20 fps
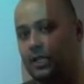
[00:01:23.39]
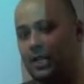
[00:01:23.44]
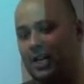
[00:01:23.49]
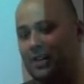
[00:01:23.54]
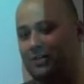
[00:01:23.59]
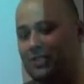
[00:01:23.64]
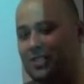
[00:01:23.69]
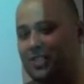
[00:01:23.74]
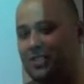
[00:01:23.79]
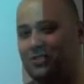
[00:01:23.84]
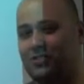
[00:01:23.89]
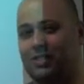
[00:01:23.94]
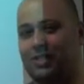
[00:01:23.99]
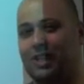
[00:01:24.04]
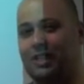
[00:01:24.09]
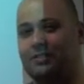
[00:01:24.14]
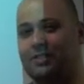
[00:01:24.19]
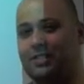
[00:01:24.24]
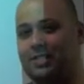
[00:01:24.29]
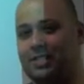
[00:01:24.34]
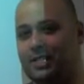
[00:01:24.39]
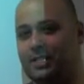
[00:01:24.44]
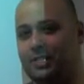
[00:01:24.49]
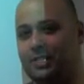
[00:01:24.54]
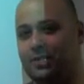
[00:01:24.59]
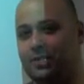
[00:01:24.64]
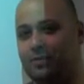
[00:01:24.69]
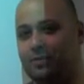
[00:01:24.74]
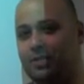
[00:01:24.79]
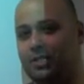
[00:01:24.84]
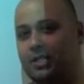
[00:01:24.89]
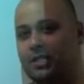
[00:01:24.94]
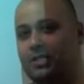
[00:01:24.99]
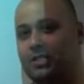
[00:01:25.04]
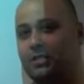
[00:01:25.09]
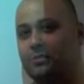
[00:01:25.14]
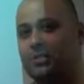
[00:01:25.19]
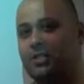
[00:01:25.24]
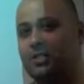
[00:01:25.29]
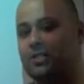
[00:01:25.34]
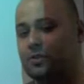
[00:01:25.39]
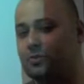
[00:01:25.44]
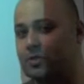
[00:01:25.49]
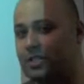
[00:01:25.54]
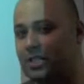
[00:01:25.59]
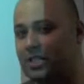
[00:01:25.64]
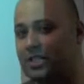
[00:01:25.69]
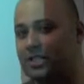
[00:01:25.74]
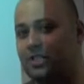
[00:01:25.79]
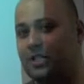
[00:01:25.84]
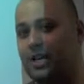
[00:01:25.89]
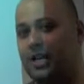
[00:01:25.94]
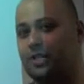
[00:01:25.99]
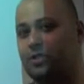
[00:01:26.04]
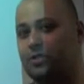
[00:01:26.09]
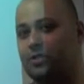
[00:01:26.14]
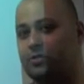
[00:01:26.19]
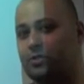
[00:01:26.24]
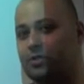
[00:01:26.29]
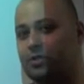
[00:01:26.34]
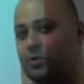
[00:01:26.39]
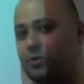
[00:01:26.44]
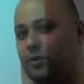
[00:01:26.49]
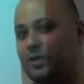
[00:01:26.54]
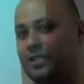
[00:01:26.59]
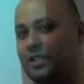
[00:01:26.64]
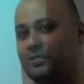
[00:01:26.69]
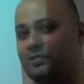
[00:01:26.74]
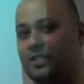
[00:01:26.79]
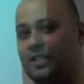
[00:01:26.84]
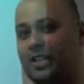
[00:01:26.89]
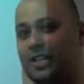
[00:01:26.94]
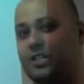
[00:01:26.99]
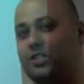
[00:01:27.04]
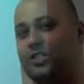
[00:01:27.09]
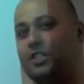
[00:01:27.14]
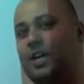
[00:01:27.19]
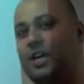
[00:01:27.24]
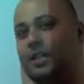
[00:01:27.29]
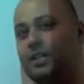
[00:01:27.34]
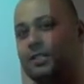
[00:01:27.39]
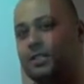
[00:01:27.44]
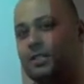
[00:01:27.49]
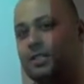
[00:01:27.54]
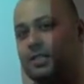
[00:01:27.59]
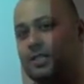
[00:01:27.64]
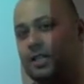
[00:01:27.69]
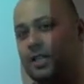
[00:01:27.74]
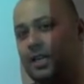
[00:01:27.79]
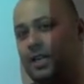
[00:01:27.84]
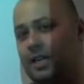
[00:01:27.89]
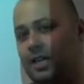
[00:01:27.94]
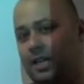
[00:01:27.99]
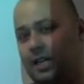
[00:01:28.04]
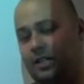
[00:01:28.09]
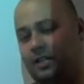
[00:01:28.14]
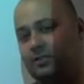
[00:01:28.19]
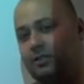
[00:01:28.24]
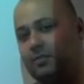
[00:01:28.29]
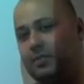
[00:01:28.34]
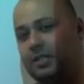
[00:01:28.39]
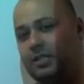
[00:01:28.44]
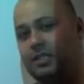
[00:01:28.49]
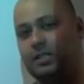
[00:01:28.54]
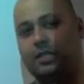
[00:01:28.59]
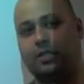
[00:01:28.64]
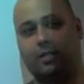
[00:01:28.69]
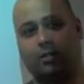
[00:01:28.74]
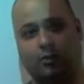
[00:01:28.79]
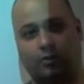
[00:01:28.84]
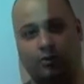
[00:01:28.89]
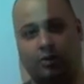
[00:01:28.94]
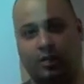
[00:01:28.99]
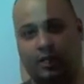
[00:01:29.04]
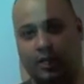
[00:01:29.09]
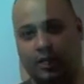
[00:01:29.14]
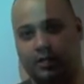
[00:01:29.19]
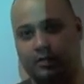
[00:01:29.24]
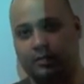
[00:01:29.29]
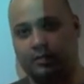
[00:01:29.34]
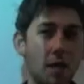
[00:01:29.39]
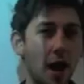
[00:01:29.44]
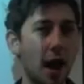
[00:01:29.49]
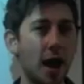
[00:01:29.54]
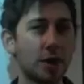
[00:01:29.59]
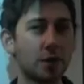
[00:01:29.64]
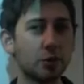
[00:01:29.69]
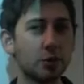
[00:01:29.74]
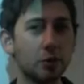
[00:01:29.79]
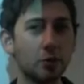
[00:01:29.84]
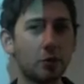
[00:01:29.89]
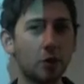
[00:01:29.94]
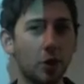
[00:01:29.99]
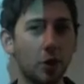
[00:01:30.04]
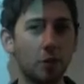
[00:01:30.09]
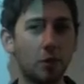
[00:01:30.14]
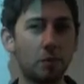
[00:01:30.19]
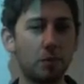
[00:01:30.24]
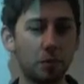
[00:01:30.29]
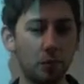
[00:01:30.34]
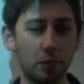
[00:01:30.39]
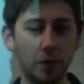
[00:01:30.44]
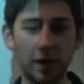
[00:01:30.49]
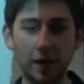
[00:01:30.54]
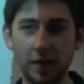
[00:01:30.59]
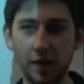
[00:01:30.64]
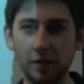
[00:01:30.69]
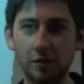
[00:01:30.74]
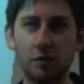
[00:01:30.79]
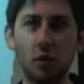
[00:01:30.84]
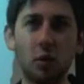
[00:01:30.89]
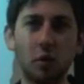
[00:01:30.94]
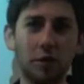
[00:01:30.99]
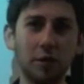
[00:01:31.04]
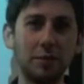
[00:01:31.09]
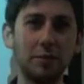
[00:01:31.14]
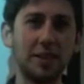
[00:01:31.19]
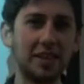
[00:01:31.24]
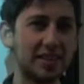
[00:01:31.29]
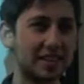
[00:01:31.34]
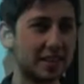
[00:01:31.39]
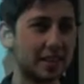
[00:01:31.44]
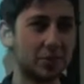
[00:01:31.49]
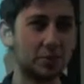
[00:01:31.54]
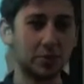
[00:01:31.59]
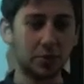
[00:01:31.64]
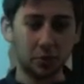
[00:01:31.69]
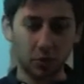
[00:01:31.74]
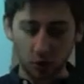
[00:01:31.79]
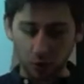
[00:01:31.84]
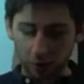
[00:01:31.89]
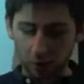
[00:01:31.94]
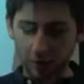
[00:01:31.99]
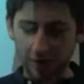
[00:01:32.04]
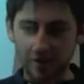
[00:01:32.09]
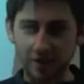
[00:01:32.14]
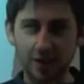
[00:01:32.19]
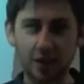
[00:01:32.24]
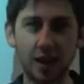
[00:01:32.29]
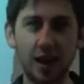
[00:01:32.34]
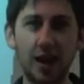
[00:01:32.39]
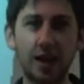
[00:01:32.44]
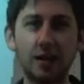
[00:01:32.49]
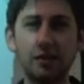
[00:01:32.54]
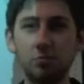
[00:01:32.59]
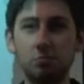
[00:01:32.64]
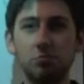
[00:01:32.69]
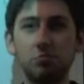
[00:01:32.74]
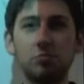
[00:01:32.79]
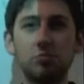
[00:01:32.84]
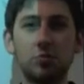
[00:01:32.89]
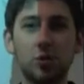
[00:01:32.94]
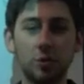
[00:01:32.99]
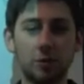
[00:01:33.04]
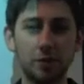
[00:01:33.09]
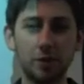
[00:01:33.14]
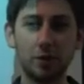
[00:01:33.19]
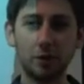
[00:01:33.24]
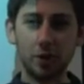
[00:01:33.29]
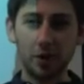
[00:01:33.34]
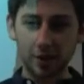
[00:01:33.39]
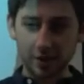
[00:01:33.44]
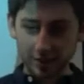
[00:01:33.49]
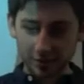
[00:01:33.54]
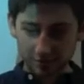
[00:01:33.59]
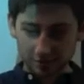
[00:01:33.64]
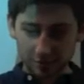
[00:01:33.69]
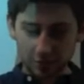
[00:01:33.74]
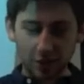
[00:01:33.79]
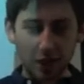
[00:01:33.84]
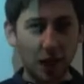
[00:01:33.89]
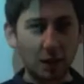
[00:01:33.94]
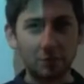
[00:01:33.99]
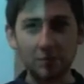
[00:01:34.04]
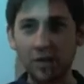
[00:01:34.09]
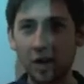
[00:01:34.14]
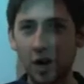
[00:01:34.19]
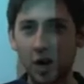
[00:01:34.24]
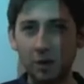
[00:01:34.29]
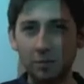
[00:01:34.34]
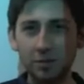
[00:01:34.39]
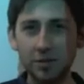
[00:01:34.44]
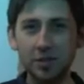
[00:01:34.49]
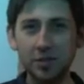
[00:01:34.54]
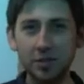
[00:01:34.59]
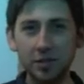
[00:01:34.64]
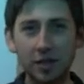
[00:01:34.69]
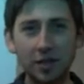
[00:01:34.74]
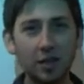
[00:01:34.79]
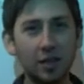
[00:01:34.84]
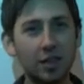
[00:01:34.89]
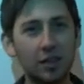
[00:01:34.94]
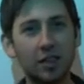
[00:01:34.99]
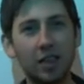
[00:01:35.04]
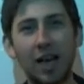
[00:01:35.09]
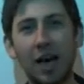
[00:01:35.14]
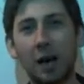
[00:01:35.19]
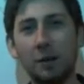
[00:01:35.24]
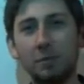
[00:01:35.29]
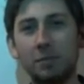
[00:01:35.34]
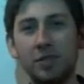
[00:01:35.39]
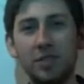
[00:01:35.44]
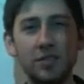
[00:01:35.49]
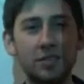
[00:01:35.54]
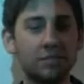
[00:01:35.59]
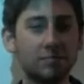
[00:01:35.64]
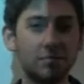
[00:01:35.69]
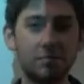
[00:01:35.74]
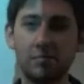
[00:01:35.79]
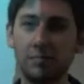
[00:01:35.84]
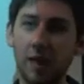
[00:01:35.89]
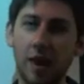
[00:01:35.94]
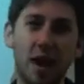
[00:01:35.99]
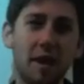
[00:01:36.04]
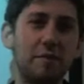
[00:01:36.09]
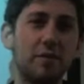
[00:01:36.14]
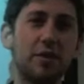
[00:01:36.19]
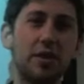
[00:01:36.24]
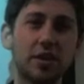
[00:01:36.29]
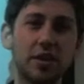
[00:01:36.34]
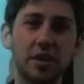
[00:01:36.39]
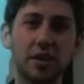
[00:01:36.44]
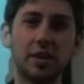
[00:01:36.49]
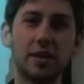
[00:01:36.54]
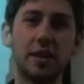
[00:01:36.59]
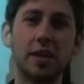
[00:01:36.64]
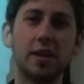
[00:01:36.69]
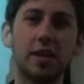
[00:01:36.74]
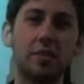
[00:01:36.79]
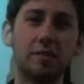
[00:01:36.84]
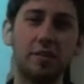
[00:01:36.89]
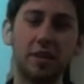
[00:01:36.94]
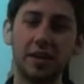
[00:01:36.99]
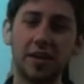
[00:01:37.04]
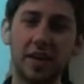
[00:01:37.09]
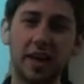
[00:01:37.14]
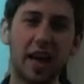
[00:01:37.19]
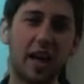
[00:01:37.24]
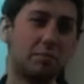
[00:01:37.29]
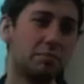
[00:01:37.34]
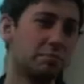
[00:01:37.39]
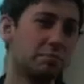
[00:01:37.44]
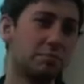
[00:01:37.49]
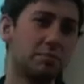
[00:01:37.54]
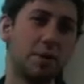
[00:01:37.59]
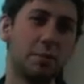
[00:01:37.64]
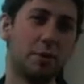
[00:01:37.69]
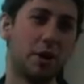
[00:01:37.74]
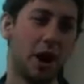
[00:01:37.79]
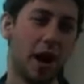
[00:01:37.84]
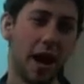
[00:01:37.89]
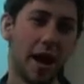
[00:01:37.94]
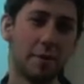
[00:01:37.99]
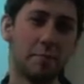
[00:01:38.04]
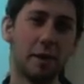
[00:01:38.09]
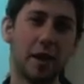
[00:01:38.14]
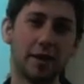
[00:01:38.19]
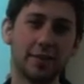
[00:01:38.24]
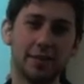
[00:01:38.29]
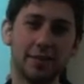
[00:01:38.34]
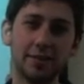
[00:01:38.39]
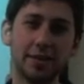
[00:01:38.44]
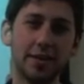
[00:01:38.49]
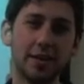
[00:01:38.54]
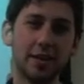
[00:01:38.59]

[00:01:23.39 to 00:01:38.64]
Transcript: And we didn't really have a sense of community because it was an international school with different nationalities and everybody did their own thing. I grew up with all the amenities we grew up with today: computers, laptops, labs, everything you can think of that you get, maybe not iPads.